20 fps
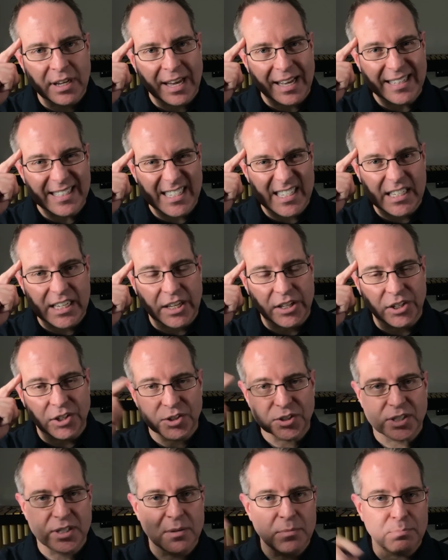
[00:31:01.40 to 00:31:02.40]
and
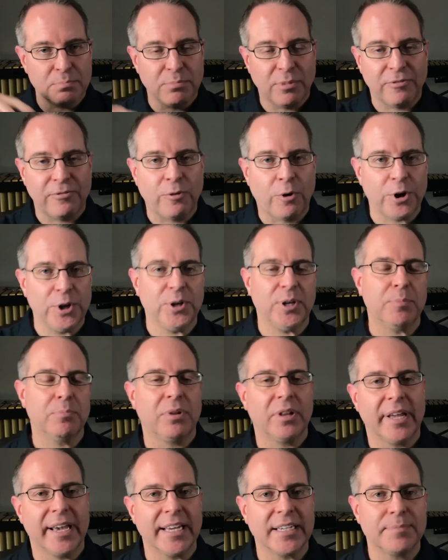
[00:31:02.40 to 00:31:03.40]
skills before you can
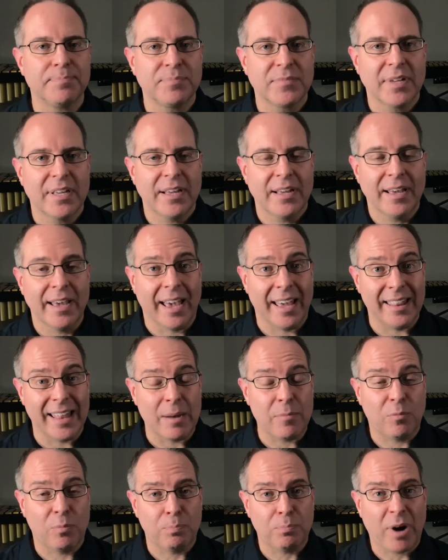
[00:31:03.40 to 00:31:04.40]
play it. And
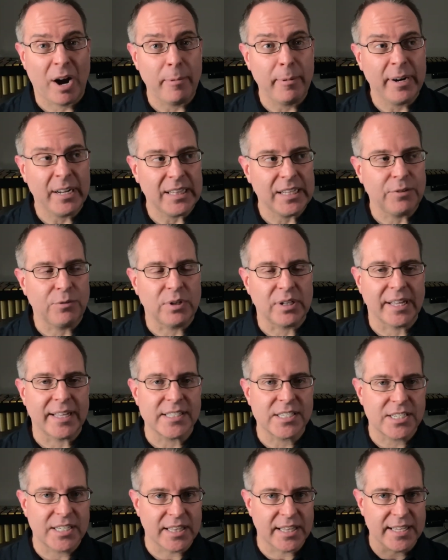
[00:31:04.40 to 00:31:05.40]
that primarily
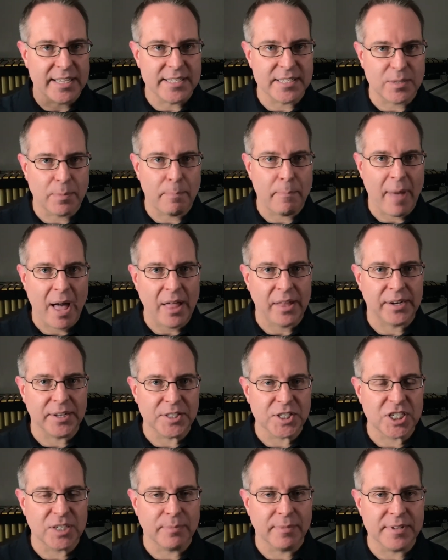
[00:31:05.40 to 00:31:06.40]
relates to these mallet
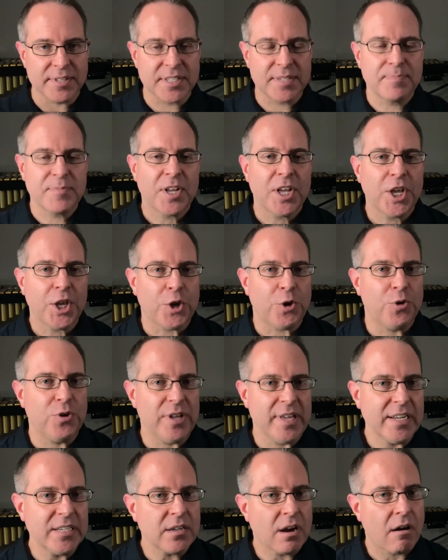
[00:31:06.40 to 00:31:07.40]
instruments. You
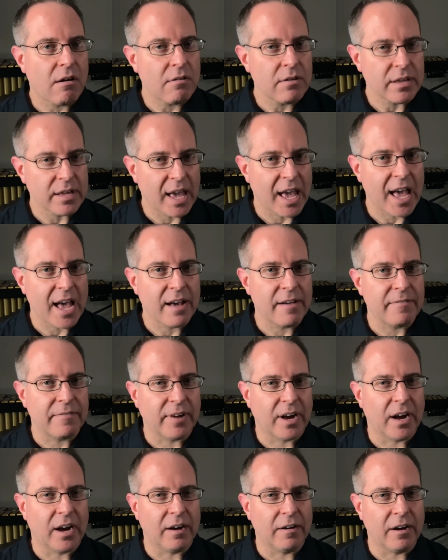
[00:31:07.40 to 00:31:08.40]
need to already have
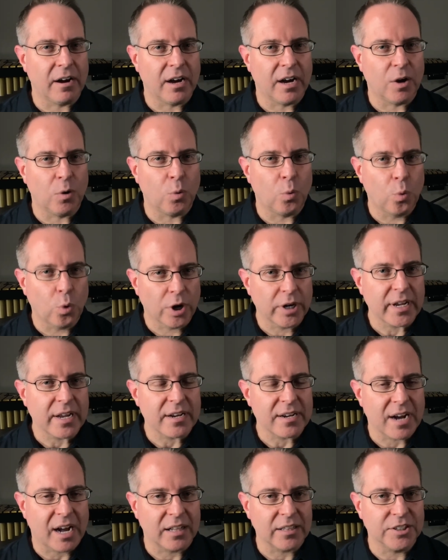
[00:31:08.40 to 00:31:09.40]
a working
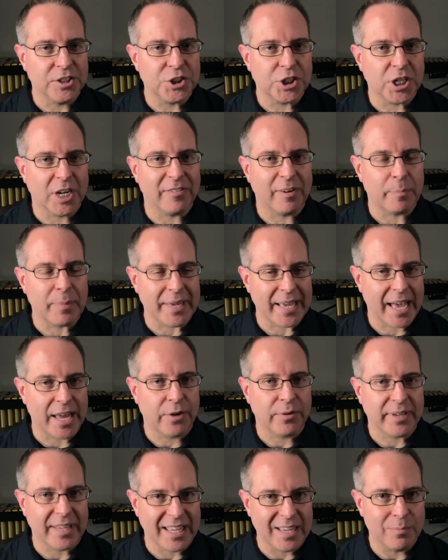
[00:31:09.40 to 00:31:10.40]
knowledge of a piano
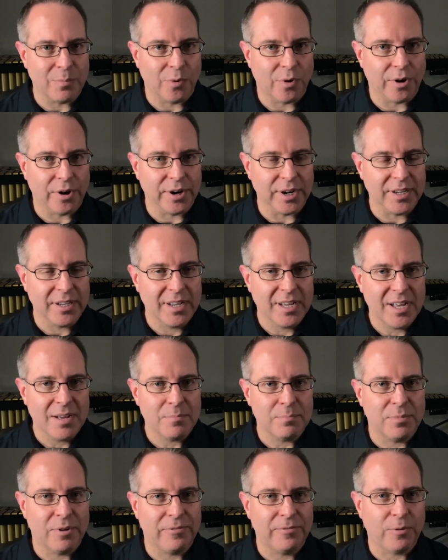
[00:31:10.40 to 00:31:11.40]
keyboard
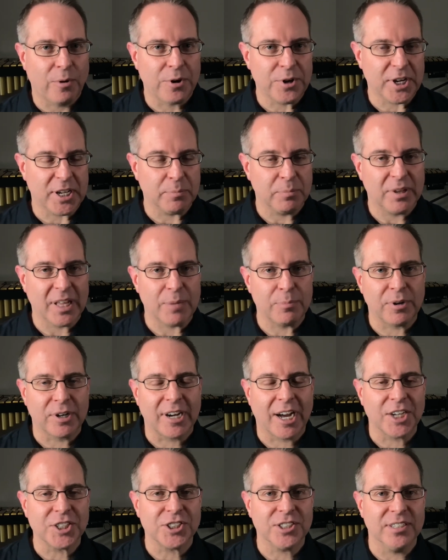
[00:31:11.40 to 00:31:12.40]
before you can play
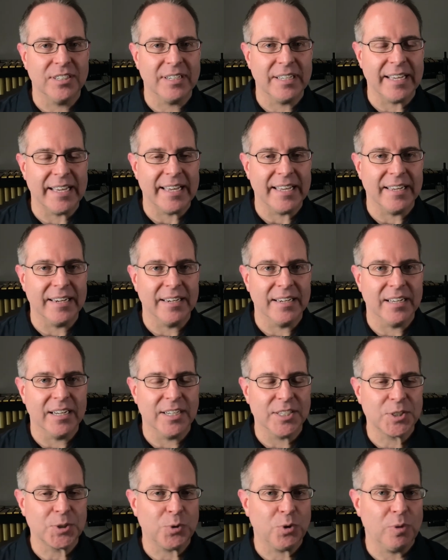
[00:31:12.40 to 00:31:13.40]
percussion in a
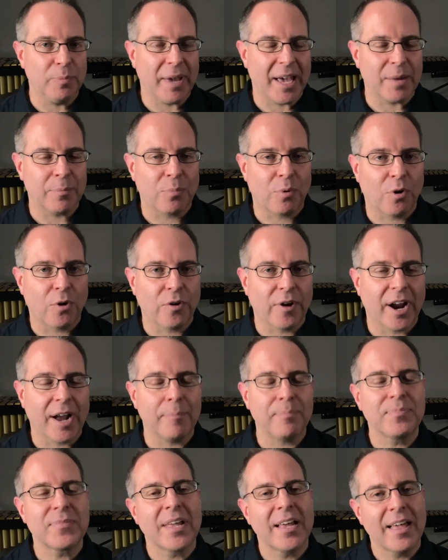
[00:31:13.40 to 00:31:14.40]
school band
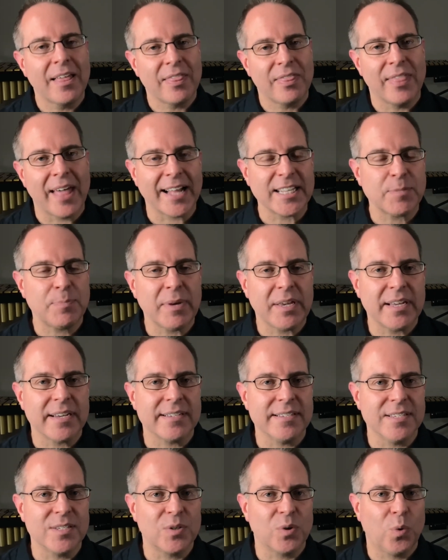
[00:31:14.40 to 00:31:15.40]
program. That's
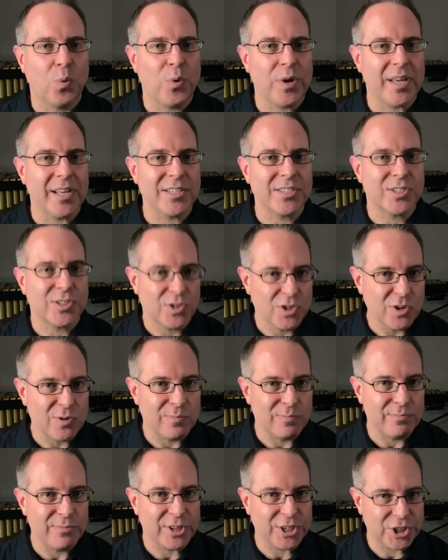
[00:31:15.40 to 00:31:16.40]
because we
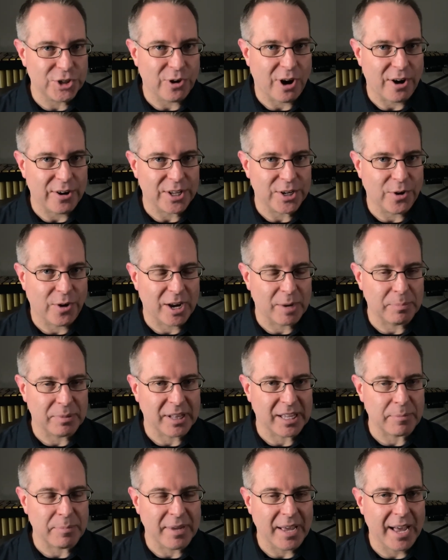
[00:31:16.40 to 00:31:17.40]
assume that you already know how to
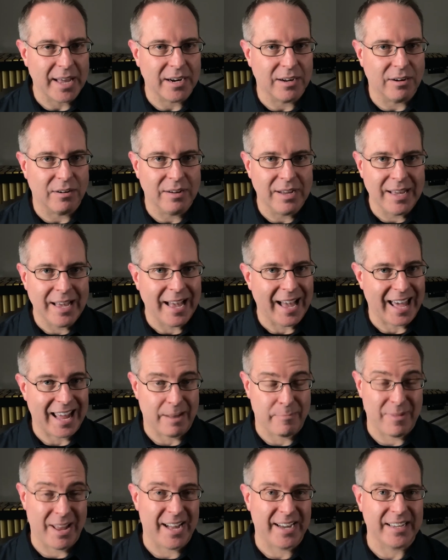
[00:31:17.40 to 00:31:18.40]
play piano, and I'm
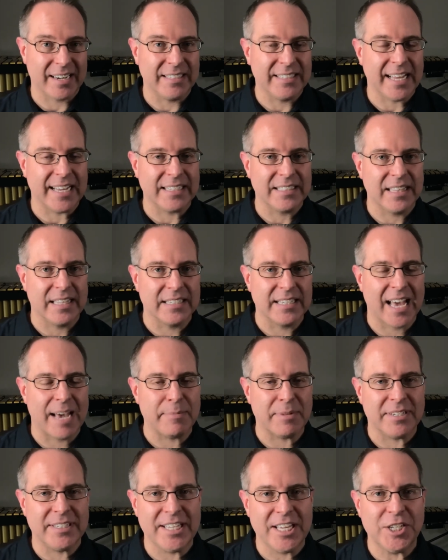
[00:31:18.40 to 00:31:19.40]
not going to take the time
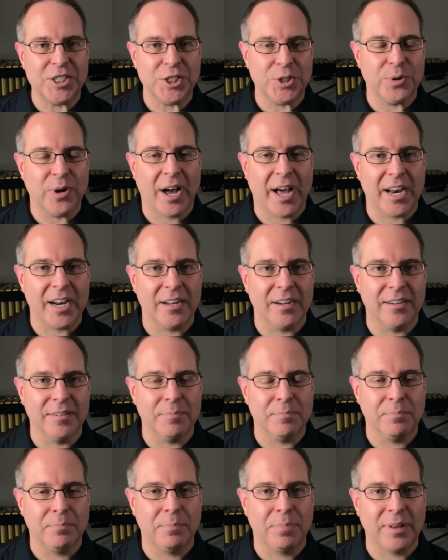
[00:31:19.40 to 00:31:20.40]
to teach you how to
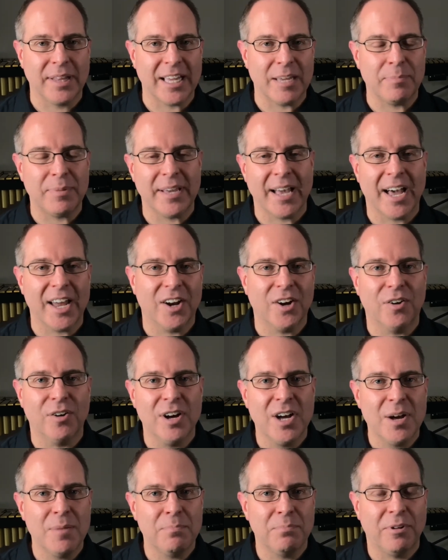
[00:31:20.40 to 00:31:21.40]
play a piano
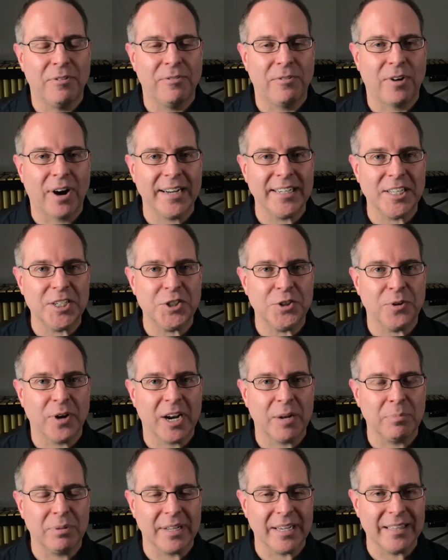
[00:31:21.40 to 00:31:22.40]
before I teach you how to
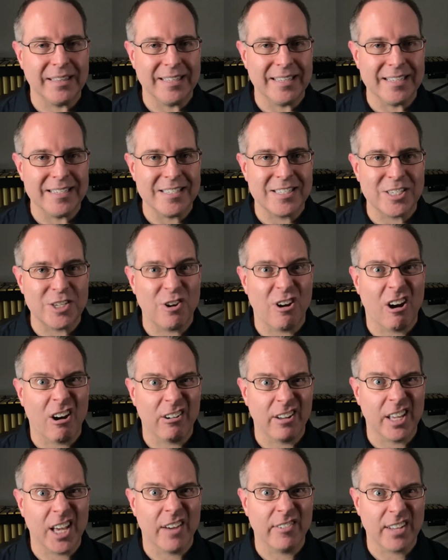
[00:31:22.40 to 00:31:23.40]
play these. You
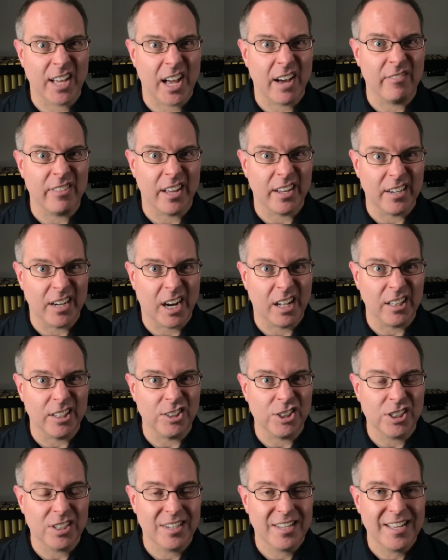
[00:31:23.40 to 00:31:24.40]
already have to have that
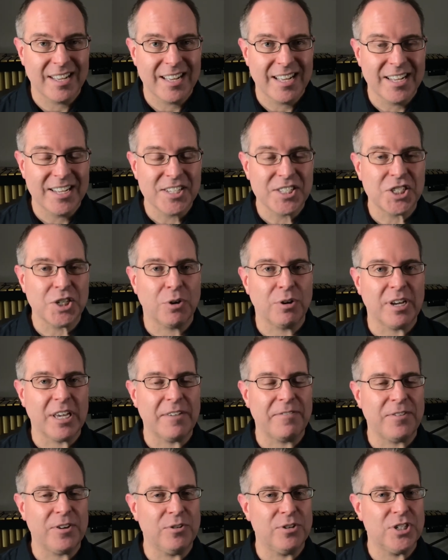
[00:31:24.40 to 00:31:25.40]
knowledge. So
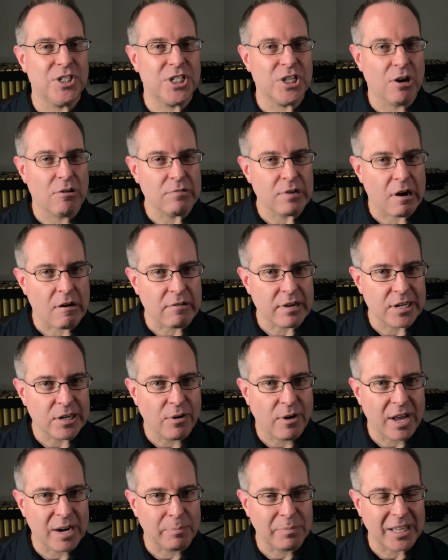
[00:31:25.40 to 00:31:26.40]
if you don't already know
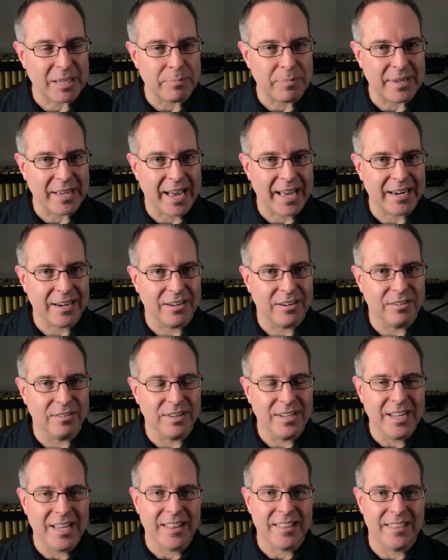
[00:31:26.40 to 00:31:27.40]
how to play piano,
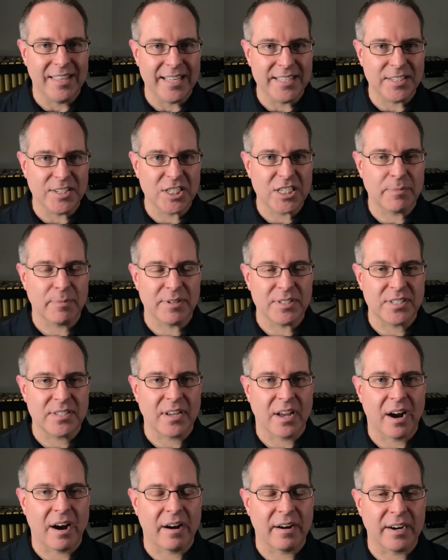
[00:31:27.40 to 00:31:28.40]
these instruments
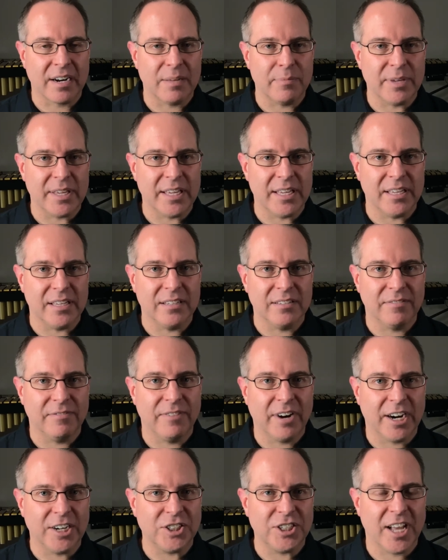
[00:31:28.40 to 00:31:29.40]
are going to be
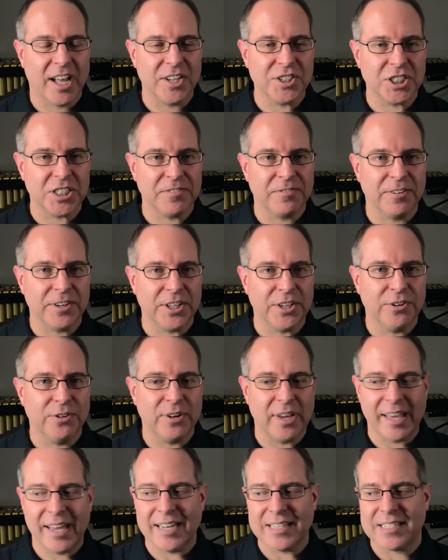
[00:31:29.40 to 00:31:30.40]
very challenging for you,
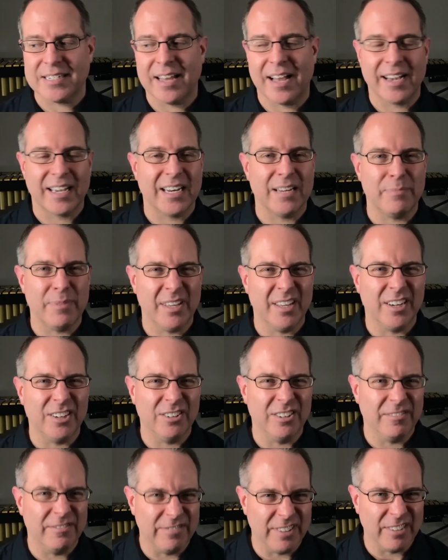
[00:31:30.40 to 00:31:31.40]
and it's not going to be a
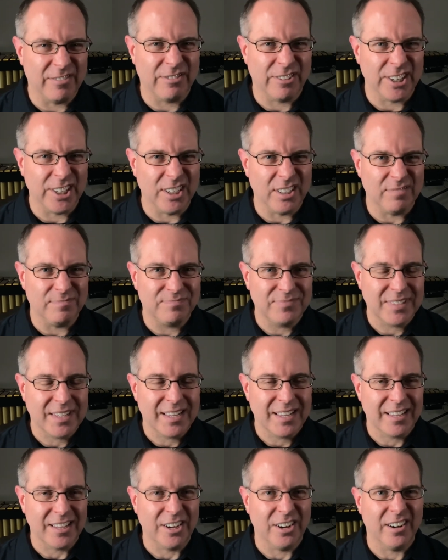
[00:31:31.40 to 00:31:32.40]
good fit for you.
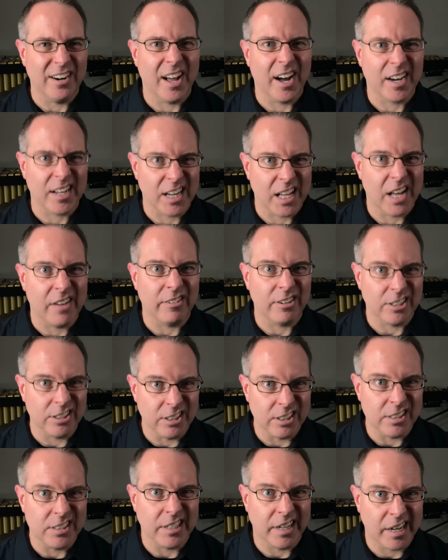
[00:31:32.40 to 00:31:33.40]
You're not going to have a
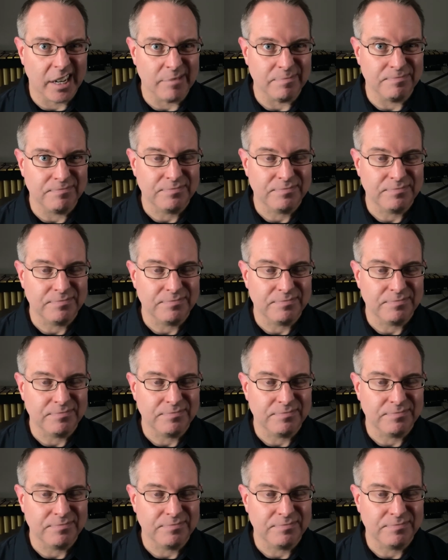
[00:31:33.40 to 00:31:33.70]
good time.